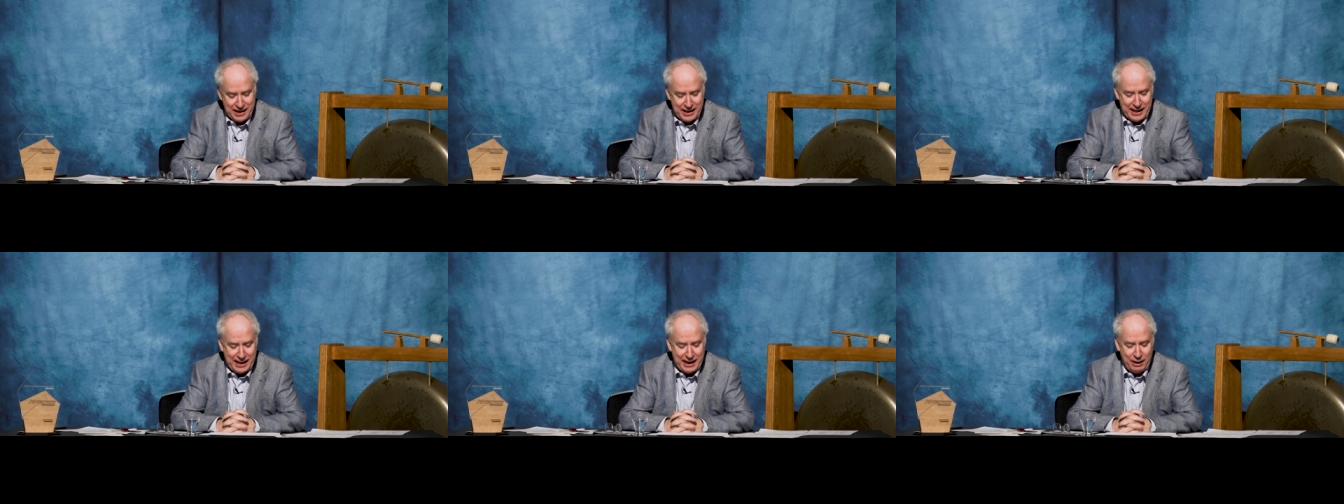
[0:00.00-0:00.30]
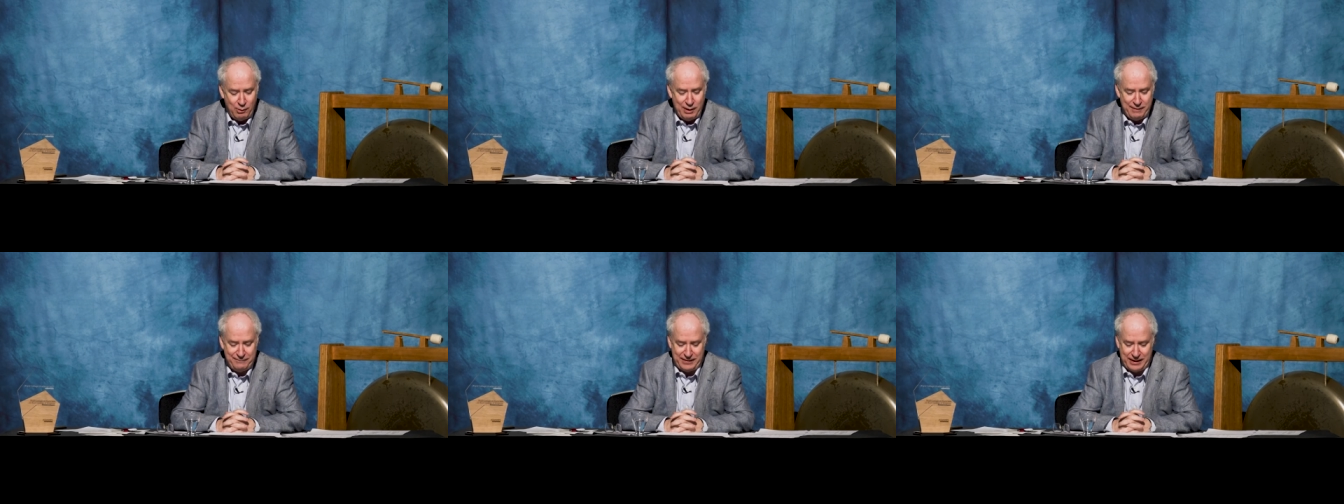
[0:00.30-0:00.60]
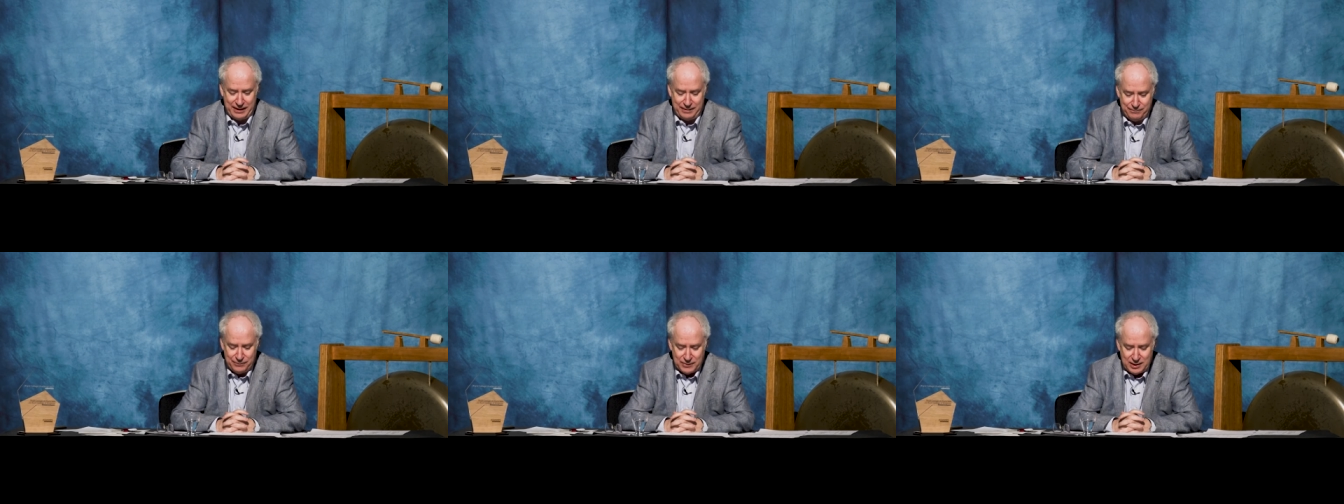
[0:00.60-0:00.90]

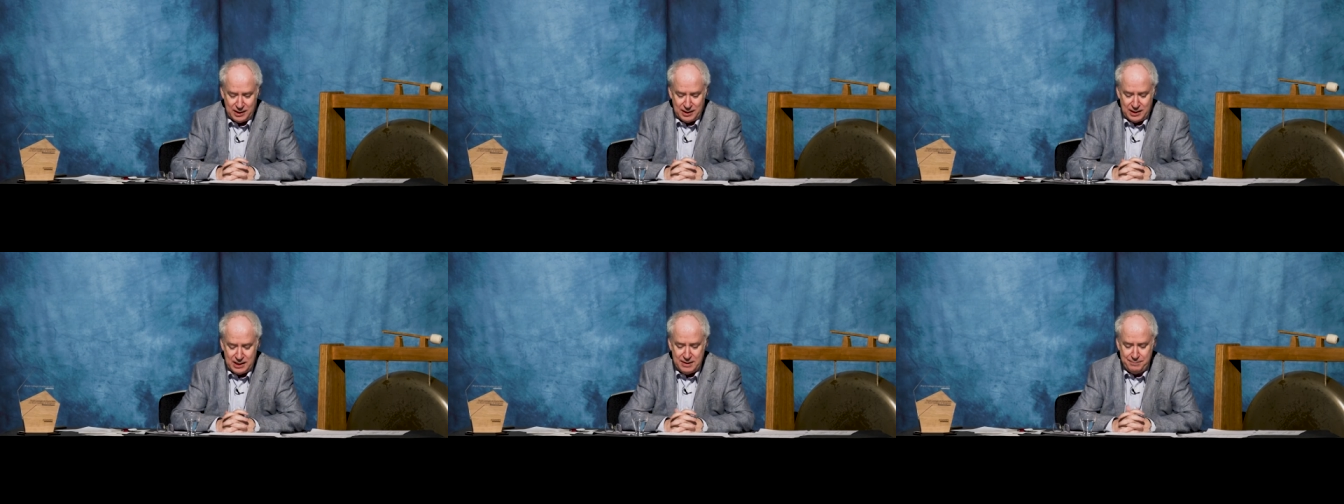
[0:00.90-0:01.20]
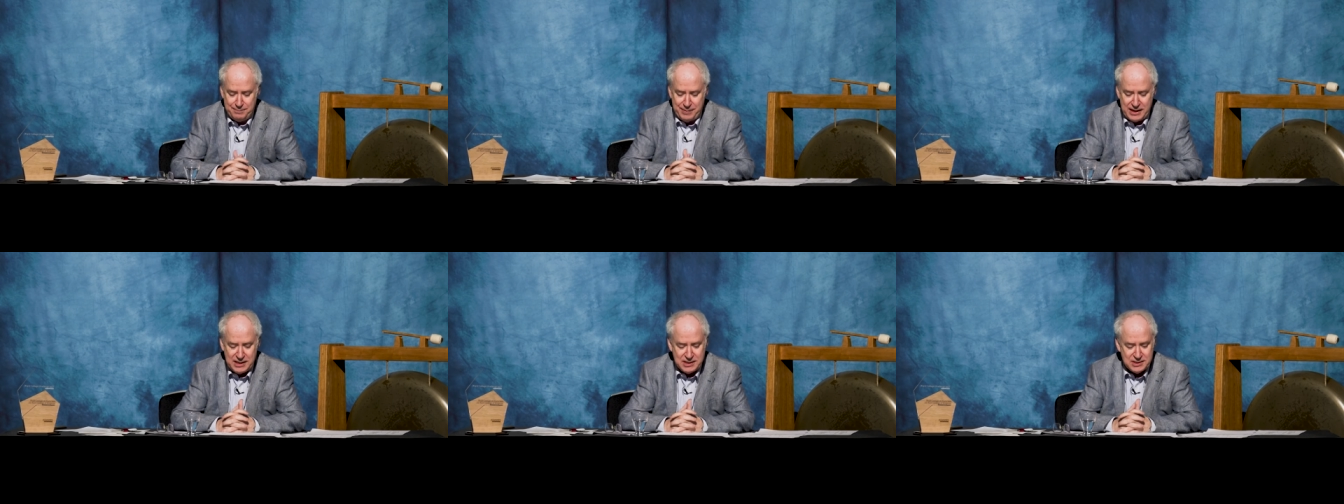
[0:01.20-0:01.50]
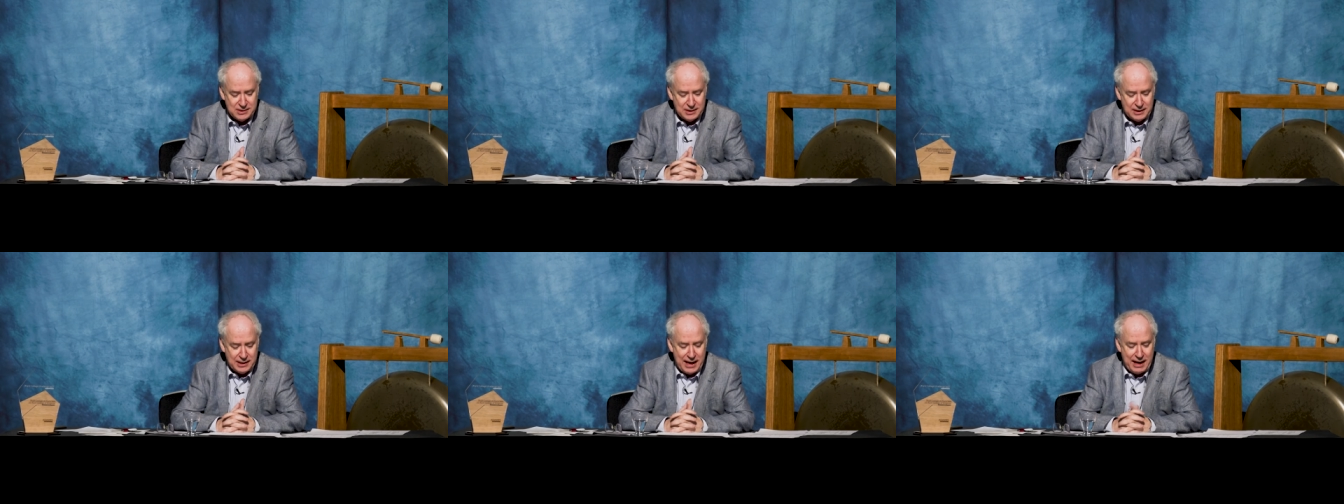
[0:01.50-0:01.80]
However, he
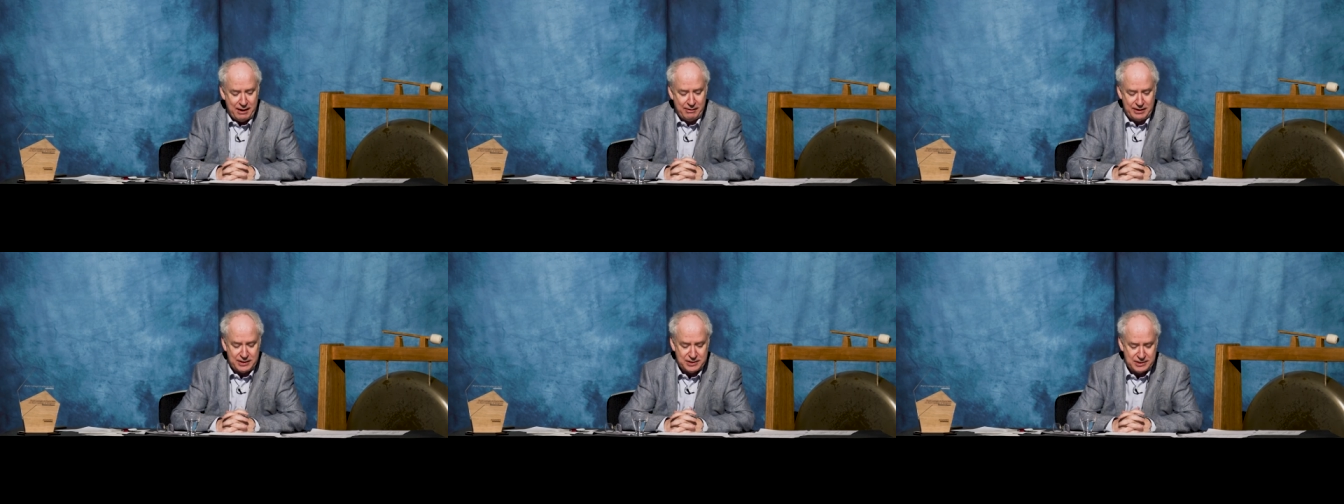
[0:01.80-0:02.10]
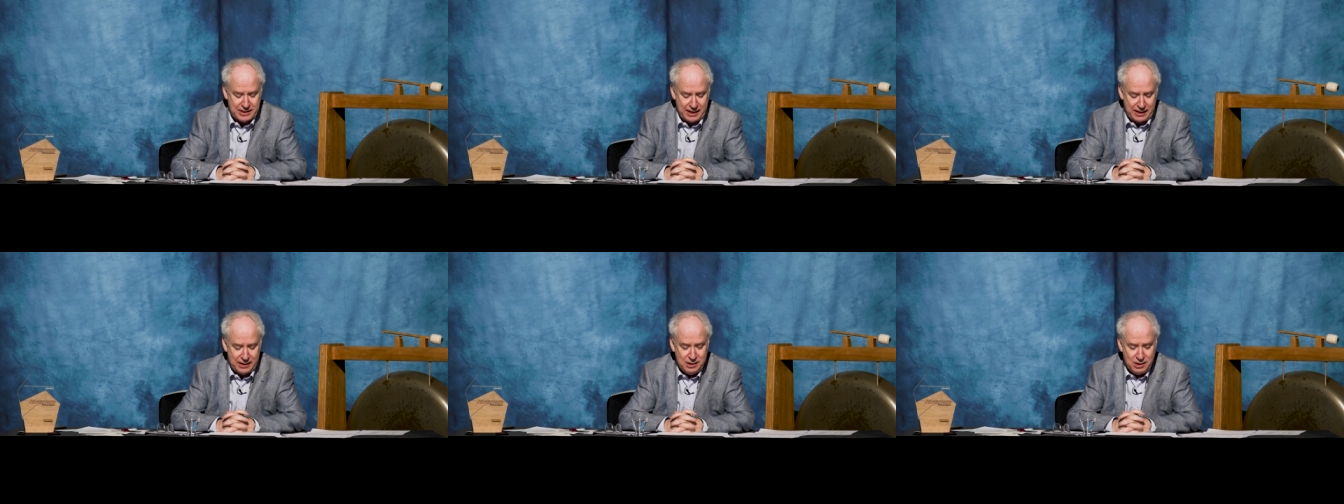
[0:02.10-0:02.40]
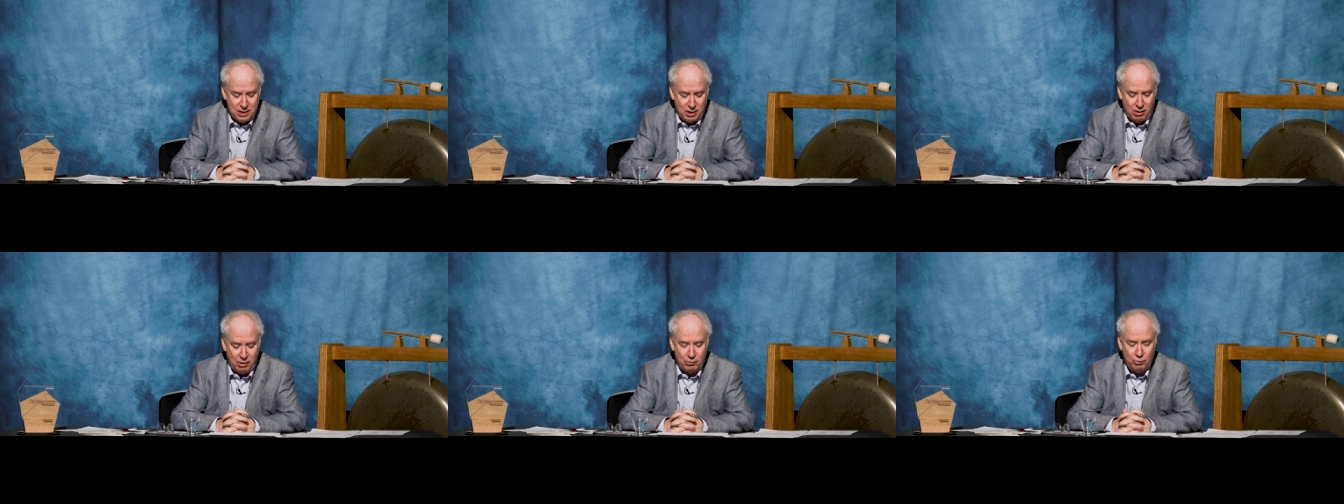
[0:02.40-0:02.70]
based the character
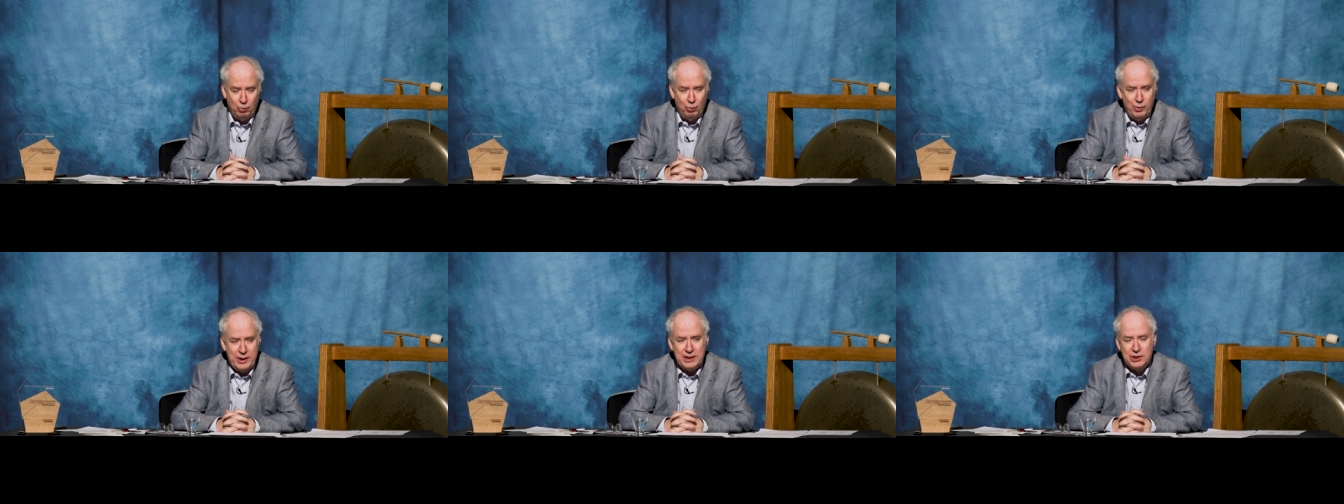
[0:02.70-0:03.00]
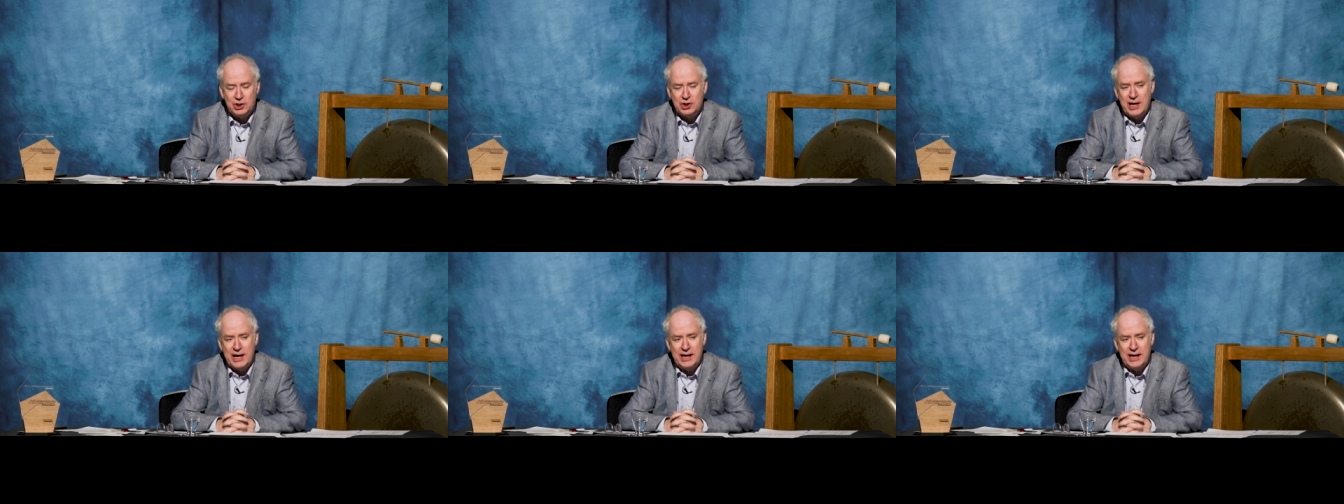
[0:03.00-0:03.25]
on which